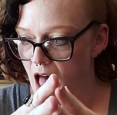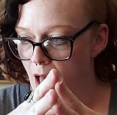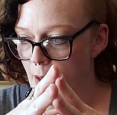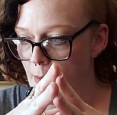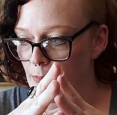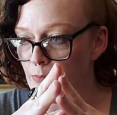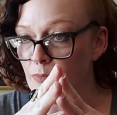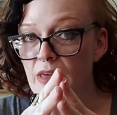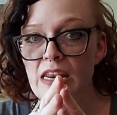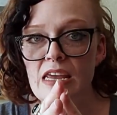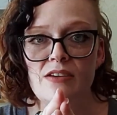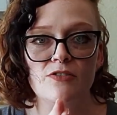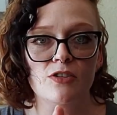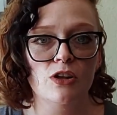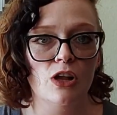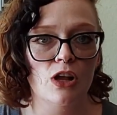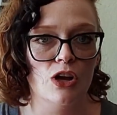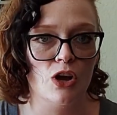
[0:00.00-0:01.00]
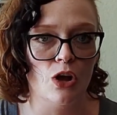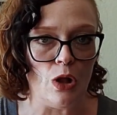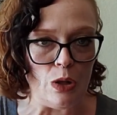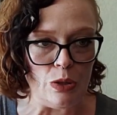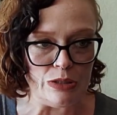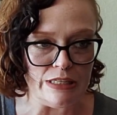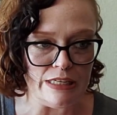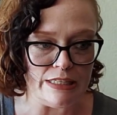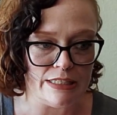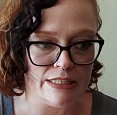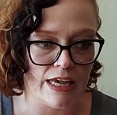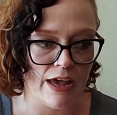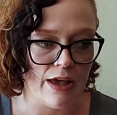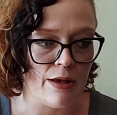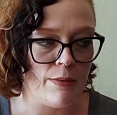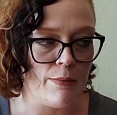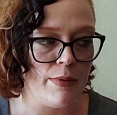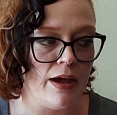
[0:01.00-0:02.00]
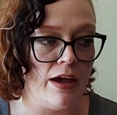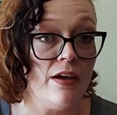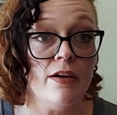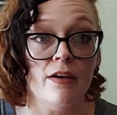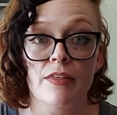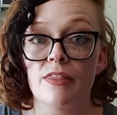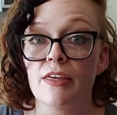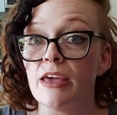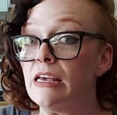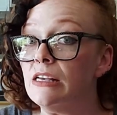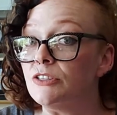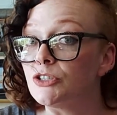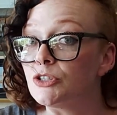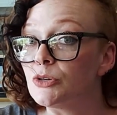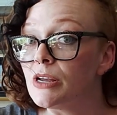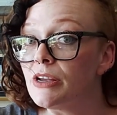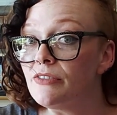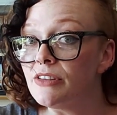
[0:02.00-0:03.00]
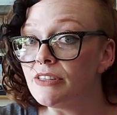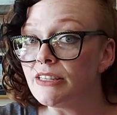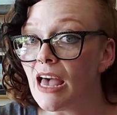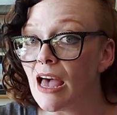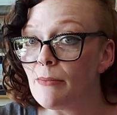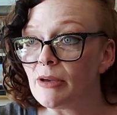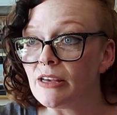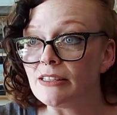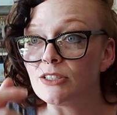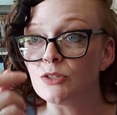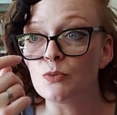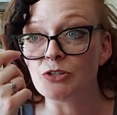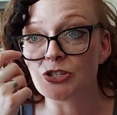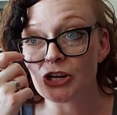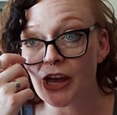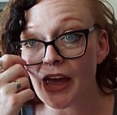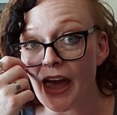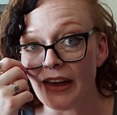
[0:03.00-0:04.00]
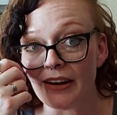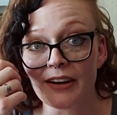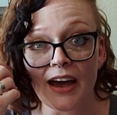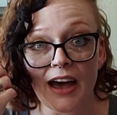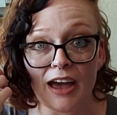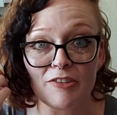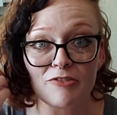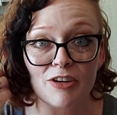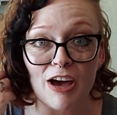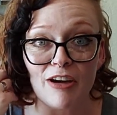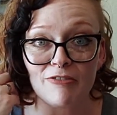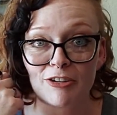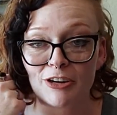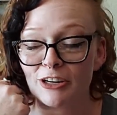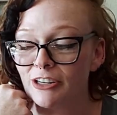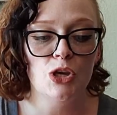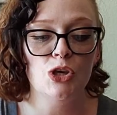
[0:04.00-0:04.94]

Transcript: medieval occultism, the history of the Sabbats, which again, I've covered.